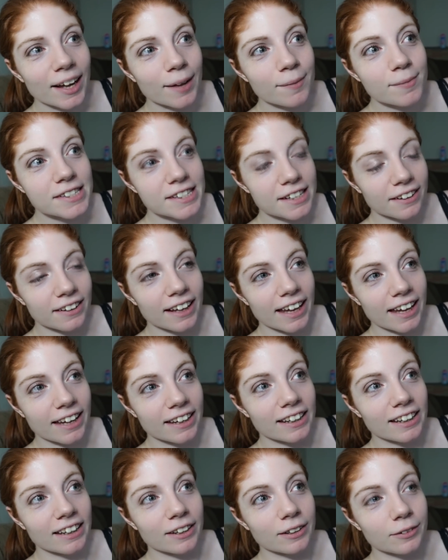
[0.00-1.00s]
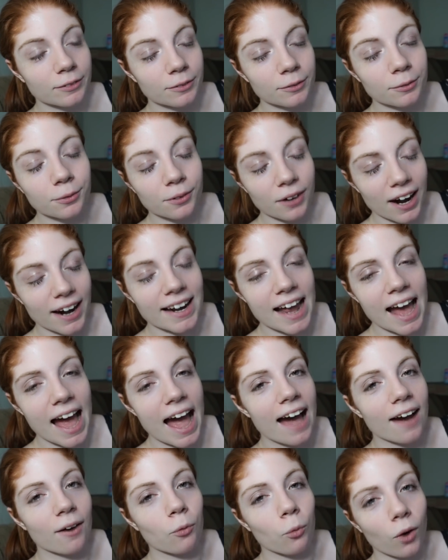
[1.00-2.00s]
I'm still hanging right
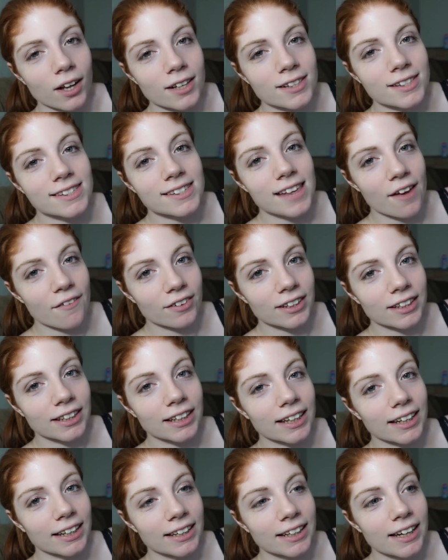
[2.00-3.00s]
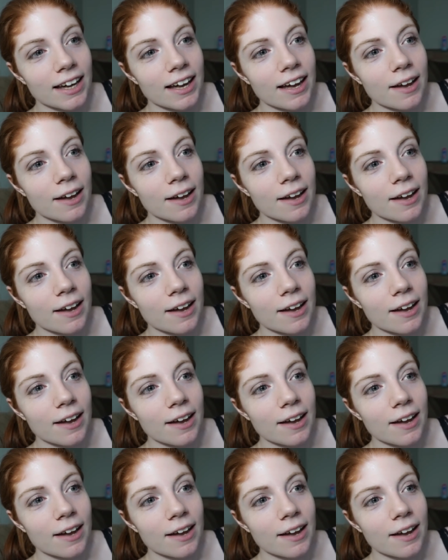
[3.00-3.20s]
at 170.